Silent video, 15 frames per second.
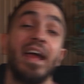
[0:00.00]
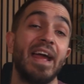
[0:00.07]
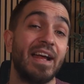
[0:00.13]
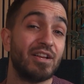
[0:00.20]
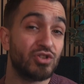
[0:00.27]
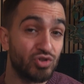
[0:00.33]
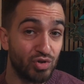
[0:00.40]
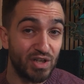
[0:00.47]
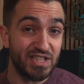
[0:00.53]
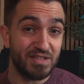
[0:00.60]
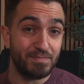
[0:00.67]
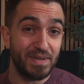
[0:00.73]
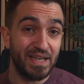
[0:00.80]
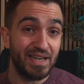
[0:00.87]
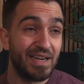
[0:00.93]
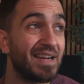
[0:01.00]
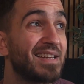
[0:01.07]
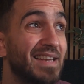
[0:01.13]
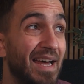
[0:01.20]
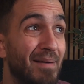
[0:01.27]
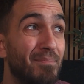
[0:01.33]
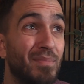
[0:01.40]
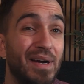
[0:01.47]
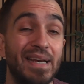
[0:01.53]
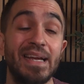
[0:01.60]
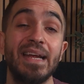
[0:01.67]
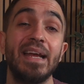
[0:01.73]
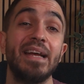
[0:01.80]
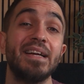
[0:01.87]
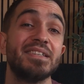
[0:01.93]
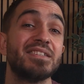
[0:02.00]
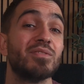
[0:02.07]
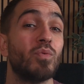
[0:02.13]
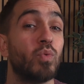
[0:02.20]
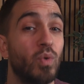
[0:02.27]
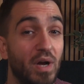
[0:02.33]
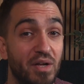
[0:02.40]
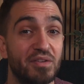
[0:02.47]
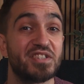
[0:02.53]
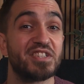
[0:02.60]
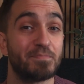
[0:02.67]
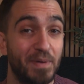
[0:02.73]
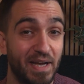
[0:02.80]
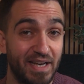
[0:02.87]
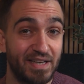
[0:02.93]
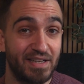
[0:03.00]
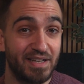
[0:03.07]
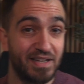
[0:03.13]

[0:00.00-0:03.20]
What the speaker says: And trust me, that money is well spent.